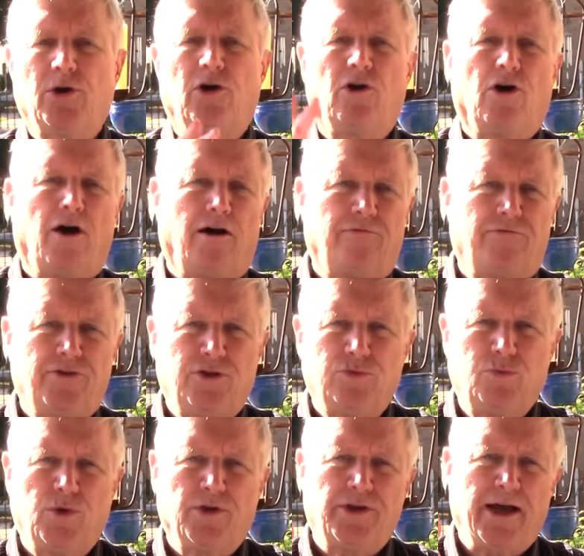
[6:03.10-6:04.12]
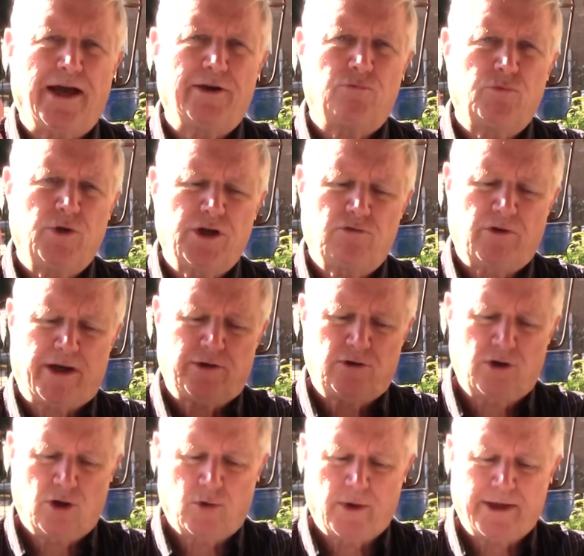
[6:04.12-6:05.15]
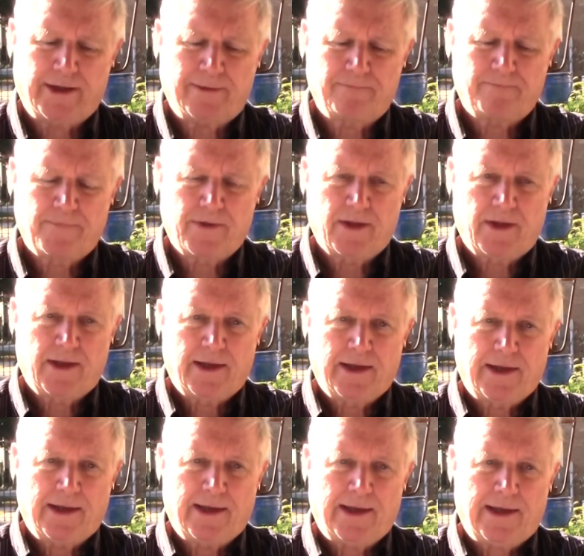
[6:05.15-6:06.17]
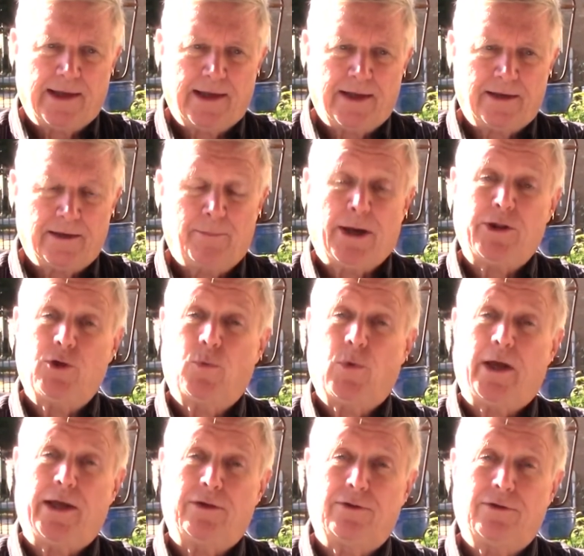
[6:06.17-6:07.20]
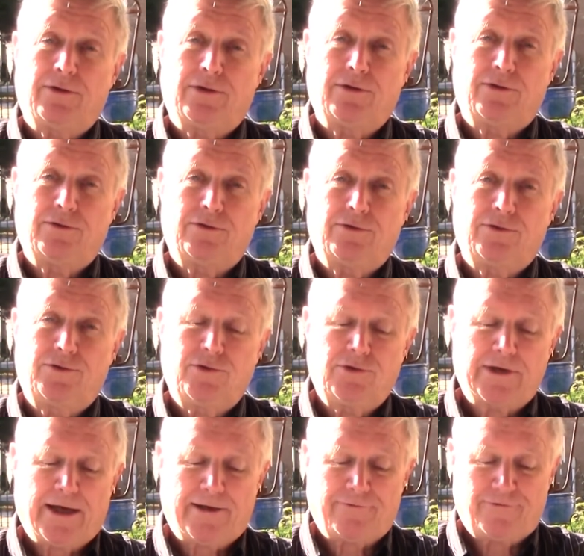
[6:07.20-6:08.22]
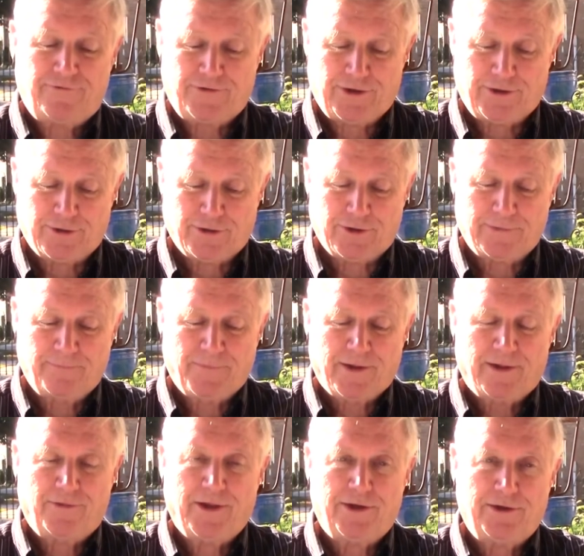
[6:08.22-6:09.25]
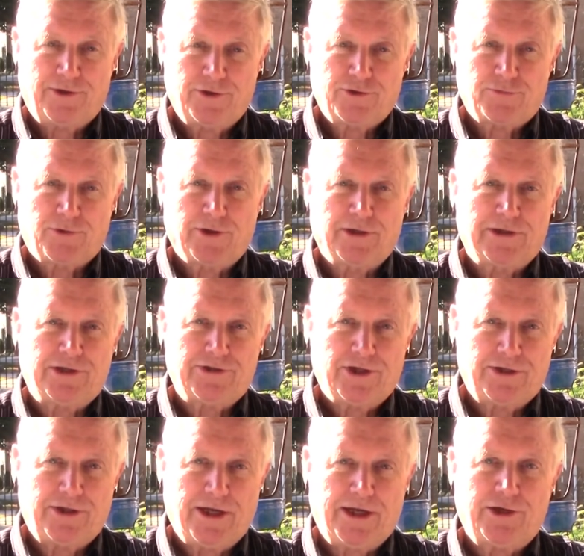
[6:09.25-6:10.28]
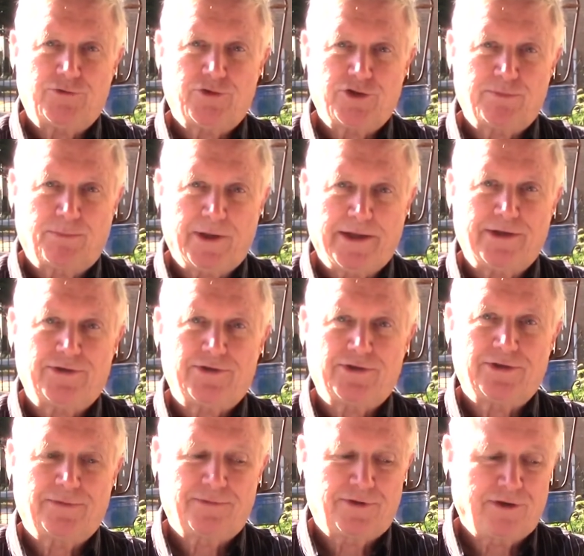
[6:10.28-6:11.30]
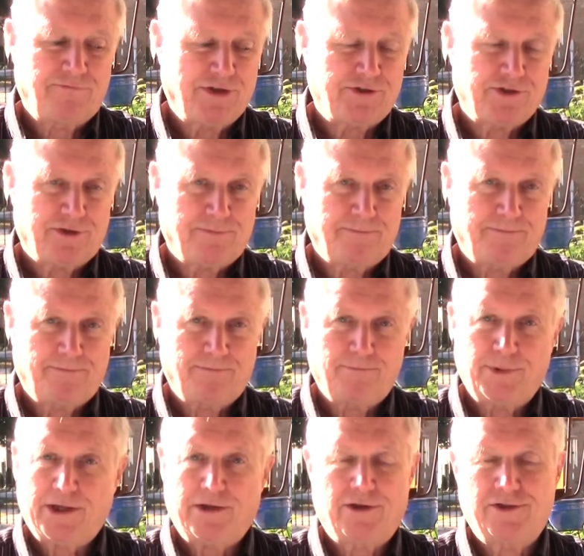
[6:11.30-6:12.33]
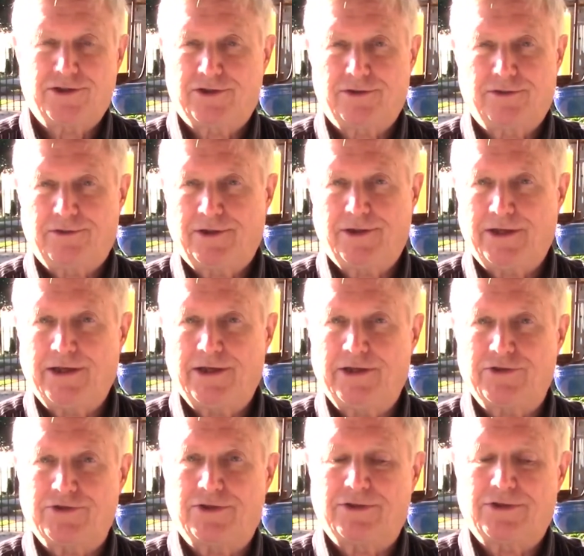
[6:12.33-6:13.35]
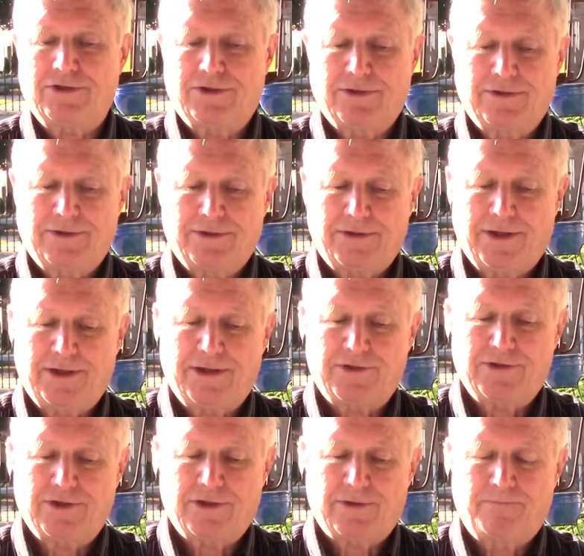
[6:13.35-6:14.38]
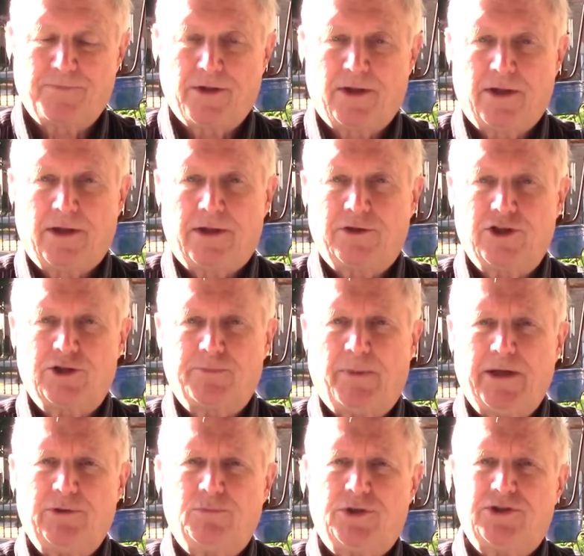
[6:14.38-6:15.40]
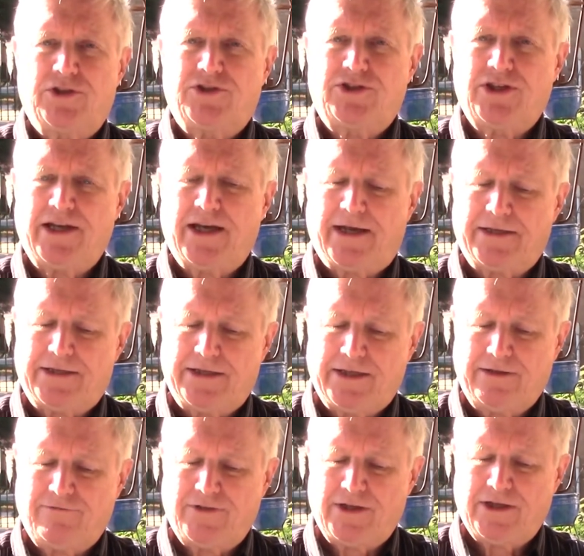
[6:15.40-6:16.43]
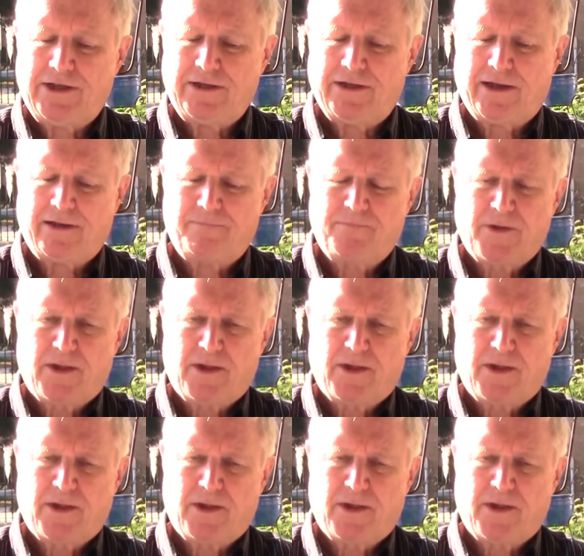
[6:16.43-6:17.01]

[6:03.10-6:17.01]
off. You will not regret going. And by the way, do not fear that Israel is a dangerous place to visit, because it isn't. It isn't. Despite what you see on TV and,